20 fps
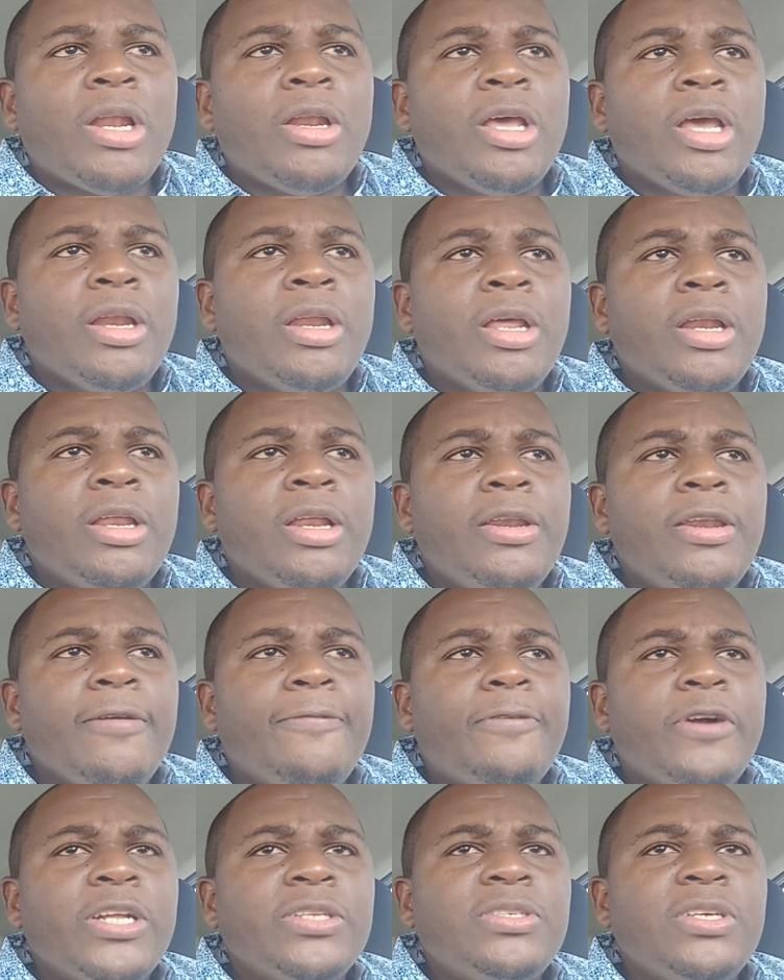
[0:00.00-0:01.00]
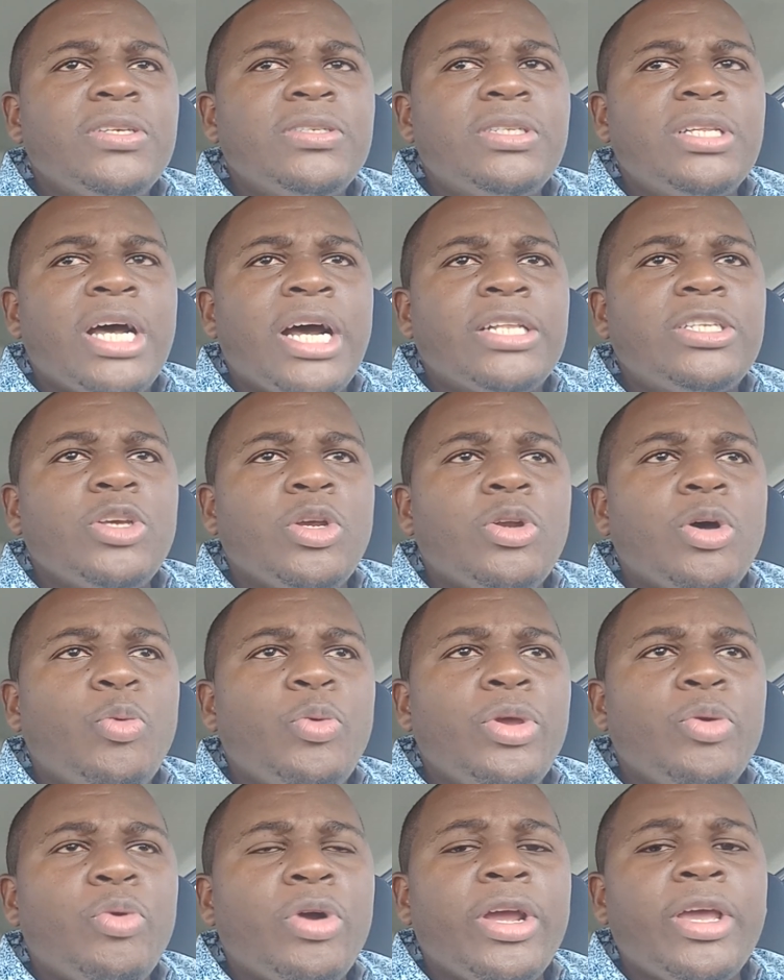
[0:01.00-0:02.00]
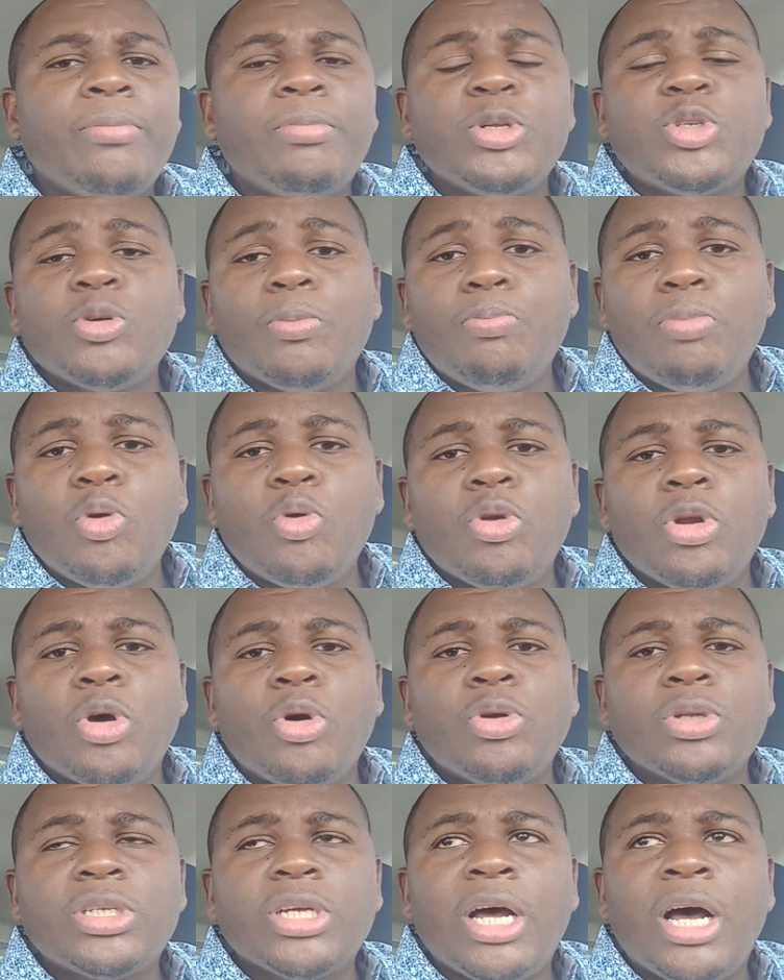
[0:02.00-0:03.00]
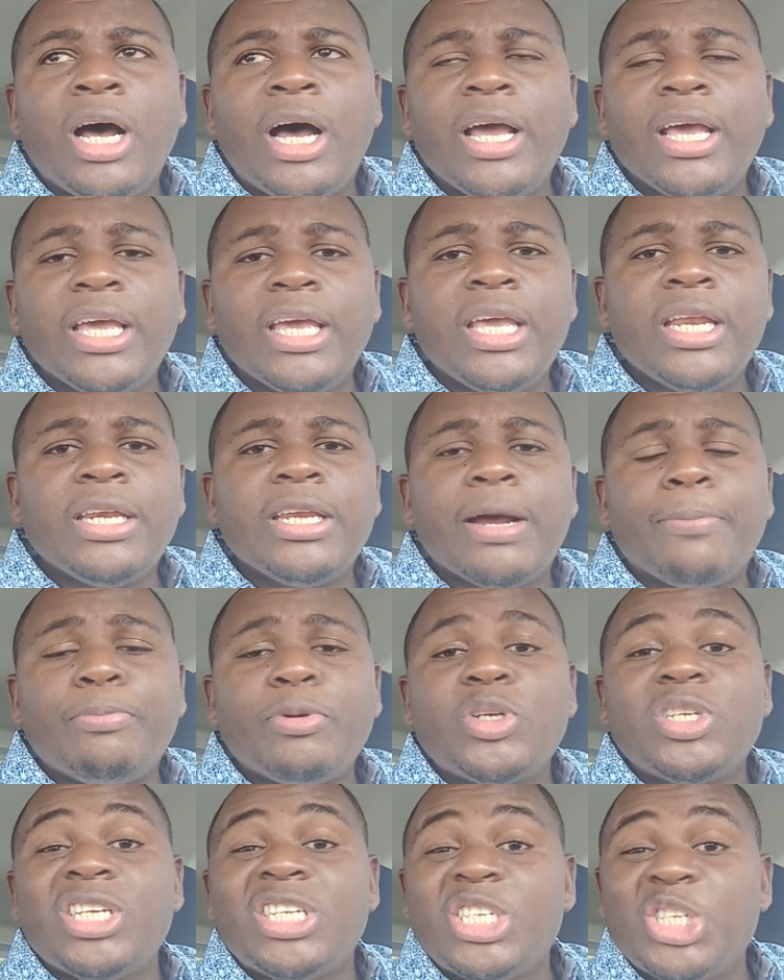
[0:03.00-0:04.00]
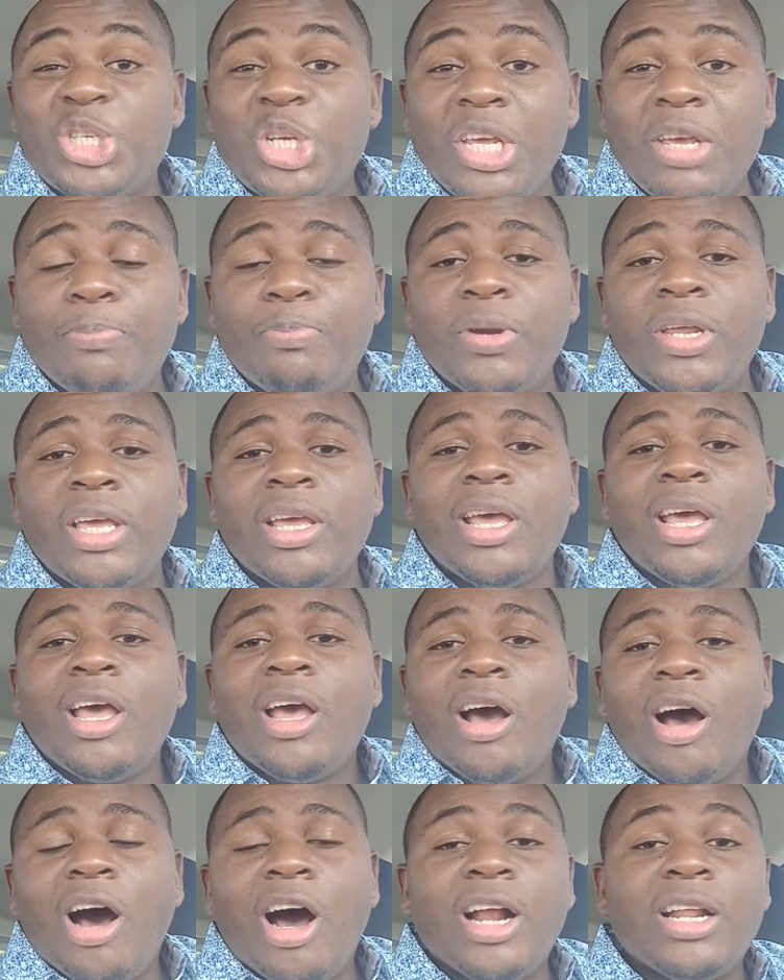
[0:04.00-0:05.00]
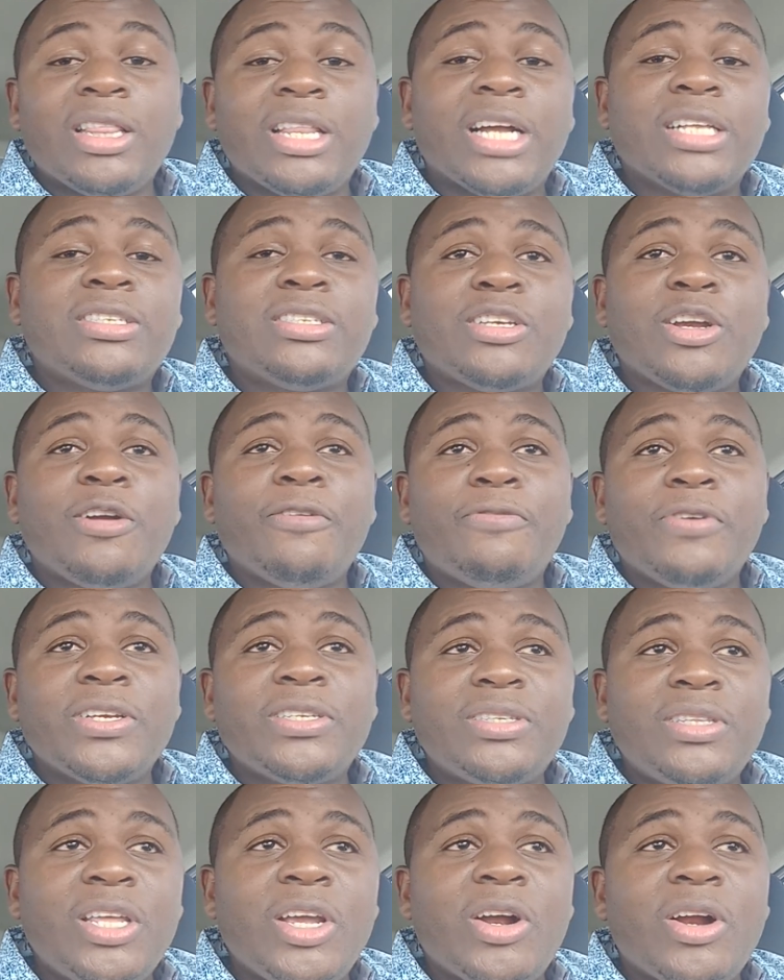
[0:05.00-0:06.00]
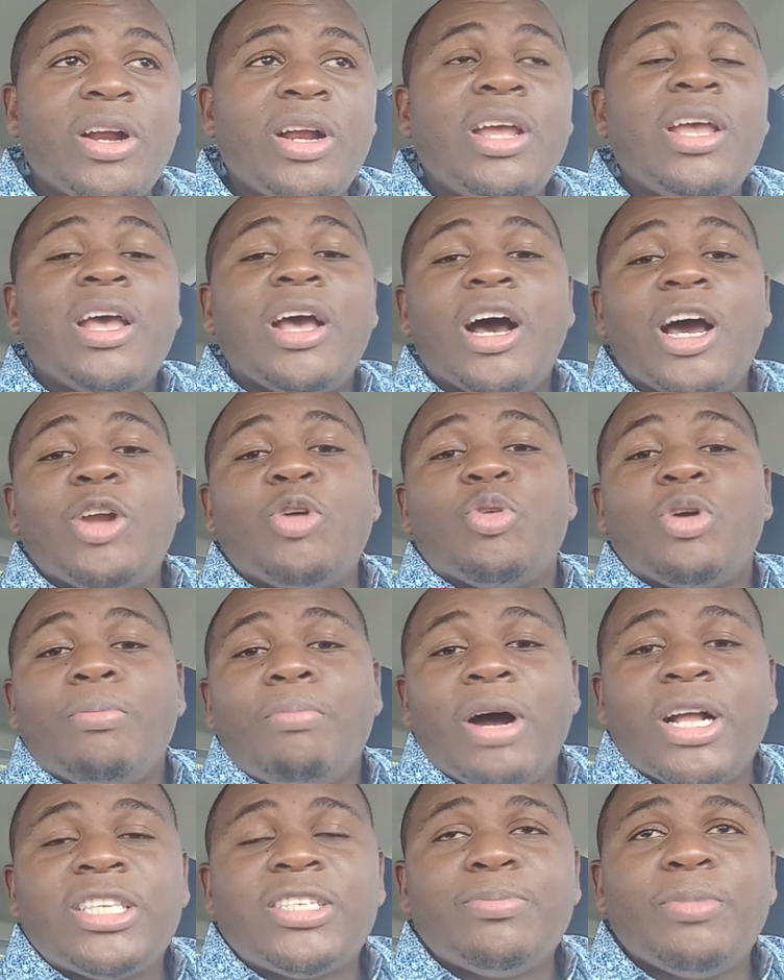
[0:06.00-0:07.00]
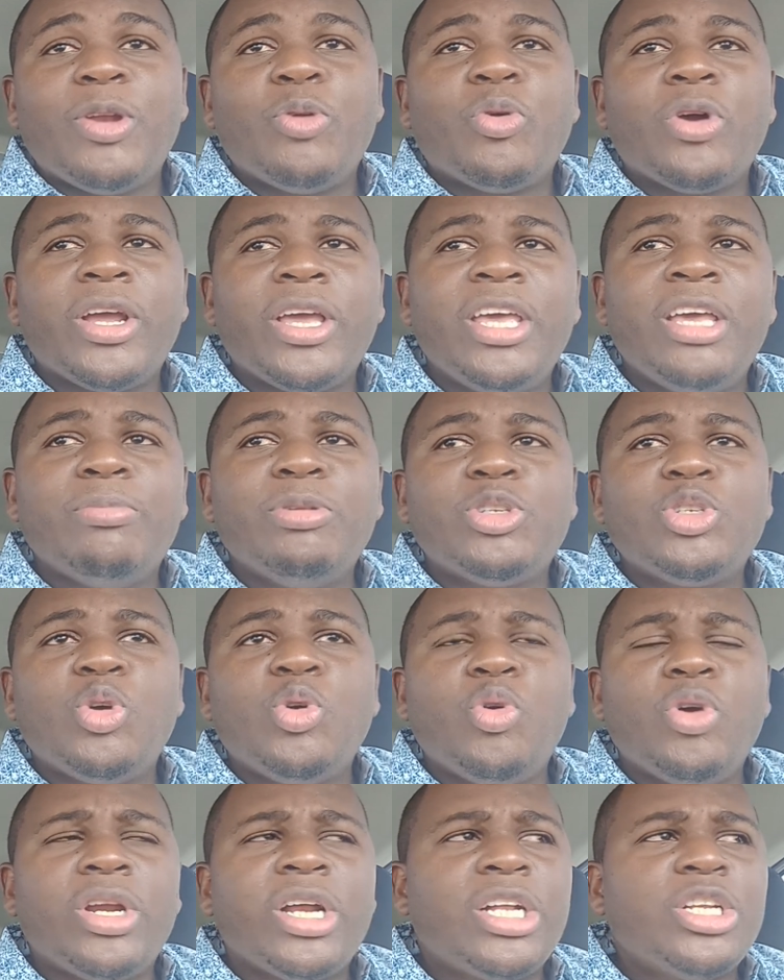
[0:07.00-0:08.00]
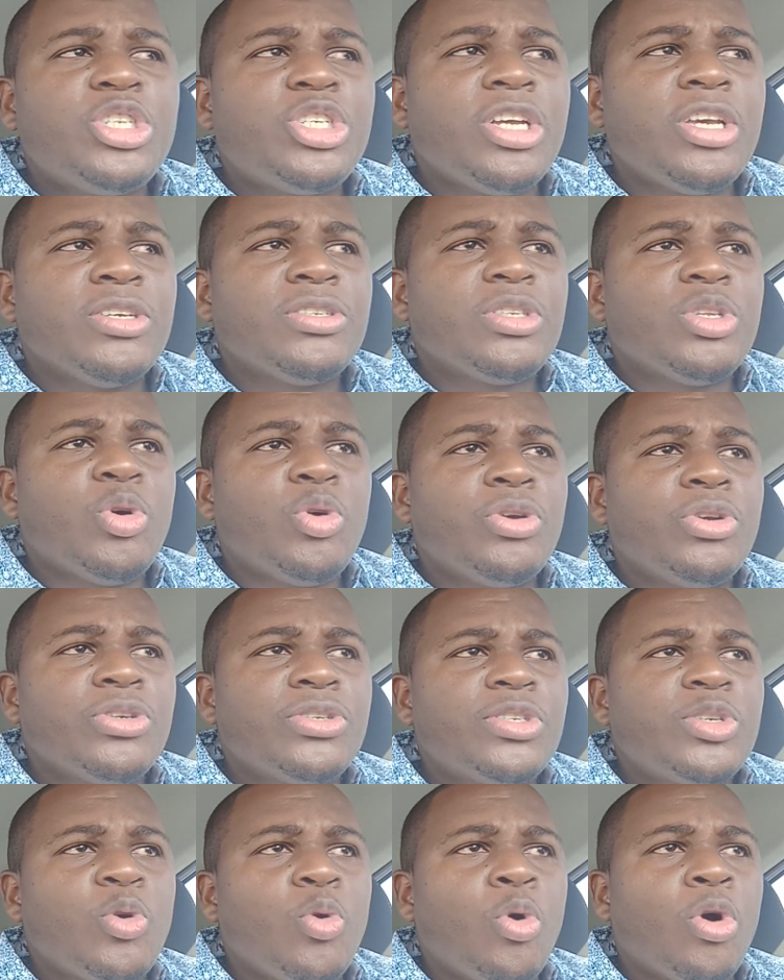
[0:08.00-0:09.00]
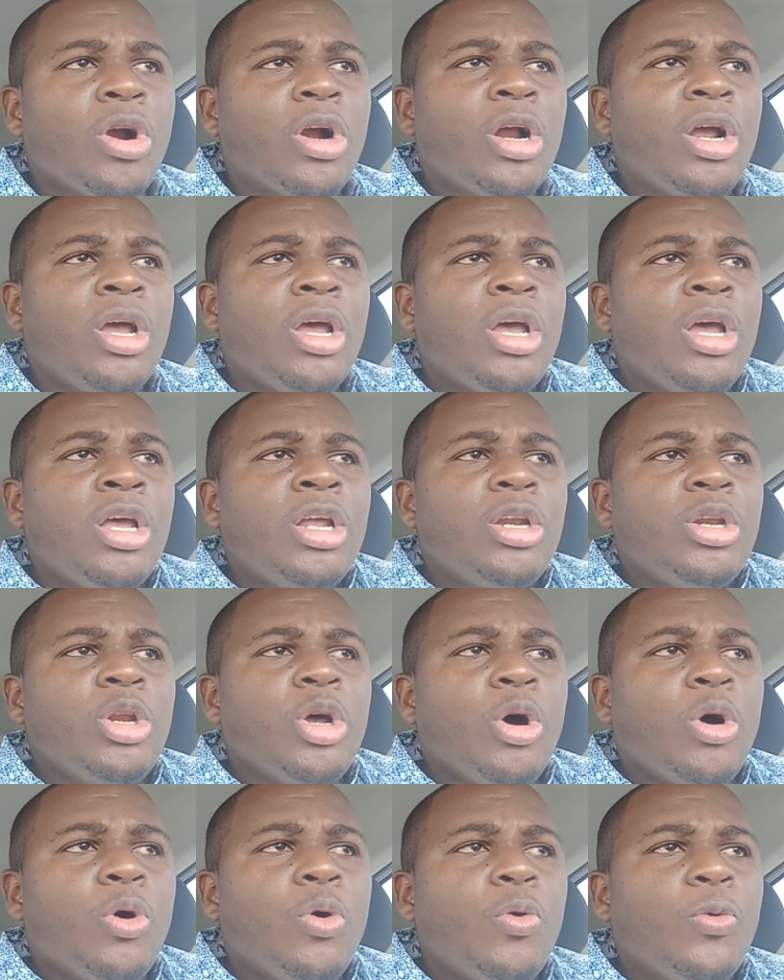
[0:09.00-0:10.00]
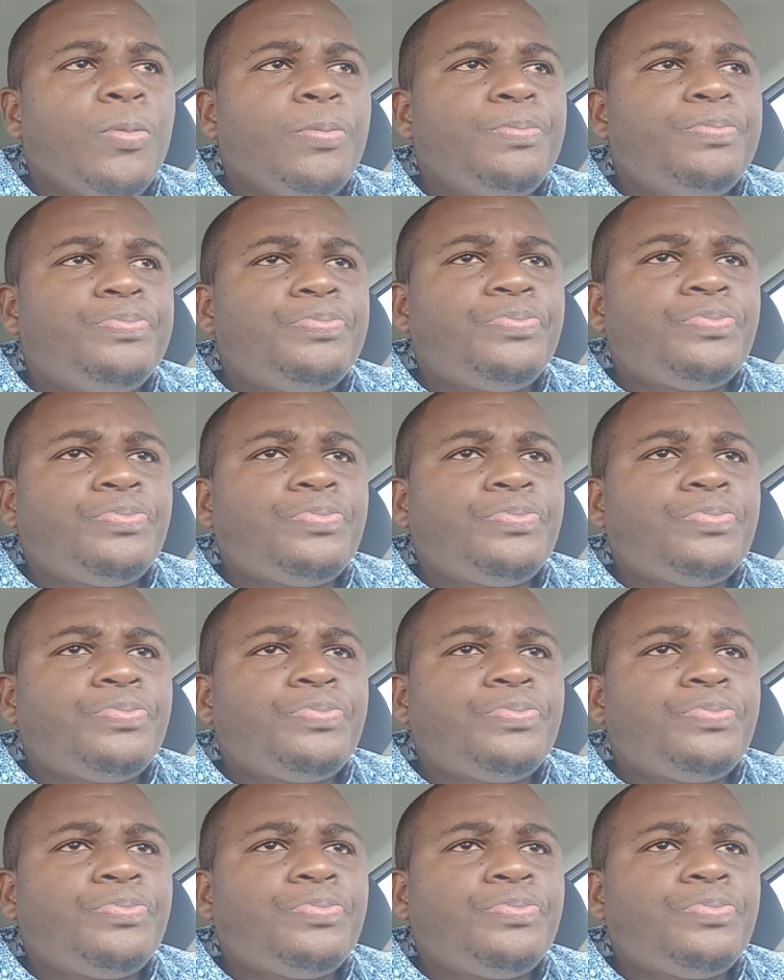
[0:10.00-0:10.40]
The, the, the difference is that, you know, we were able to pull out uh, India pretty cheaply on that surface there, and our batsmen were able to go in and chase down the score. Now,